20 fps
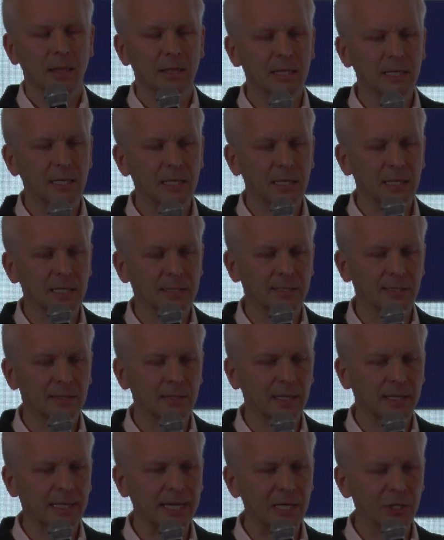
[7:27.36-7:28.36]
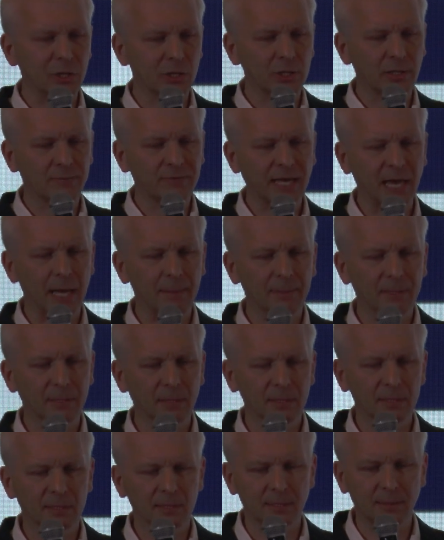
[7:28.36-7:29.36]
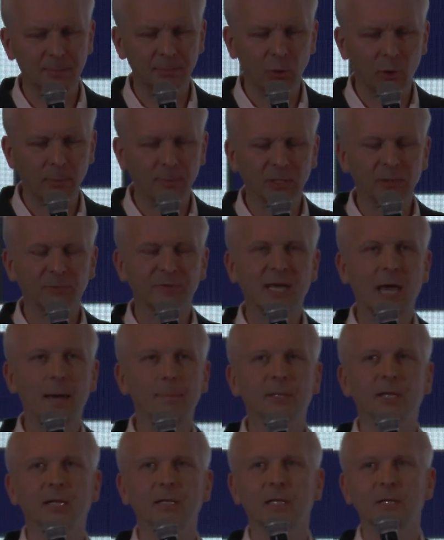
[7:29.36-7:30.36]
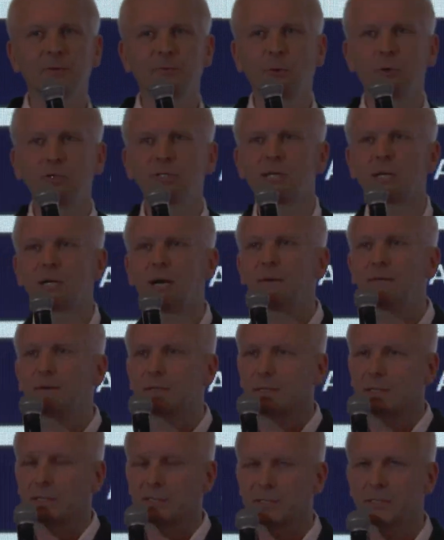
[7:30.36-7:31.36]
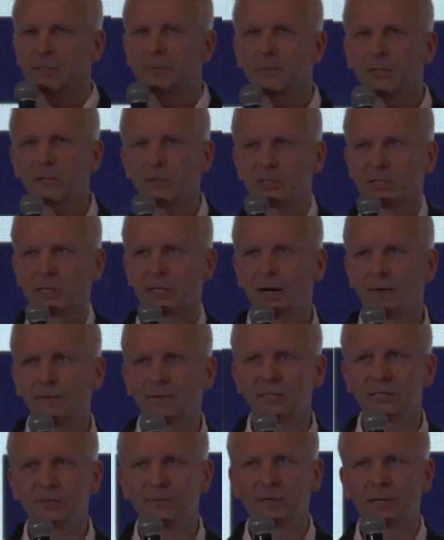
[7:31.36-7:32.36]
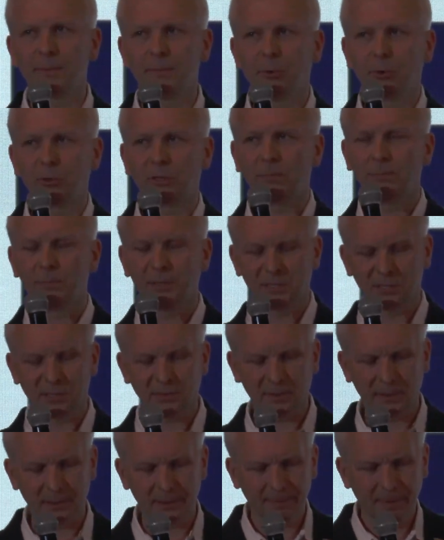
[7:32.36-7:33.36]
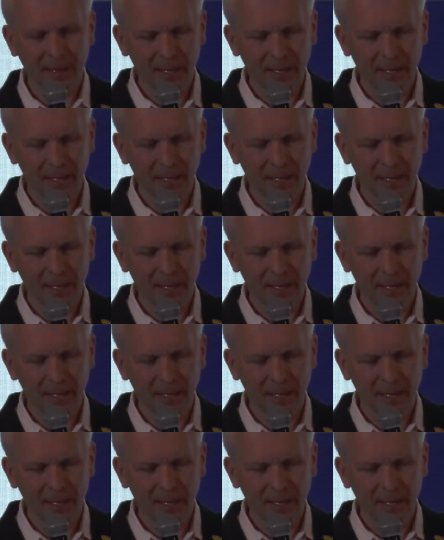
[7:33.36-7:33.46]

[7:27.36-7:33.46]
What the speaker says: It's allocation of capital, it's the deployment of capital, and of course the governance, because the governance is a very important piece of it.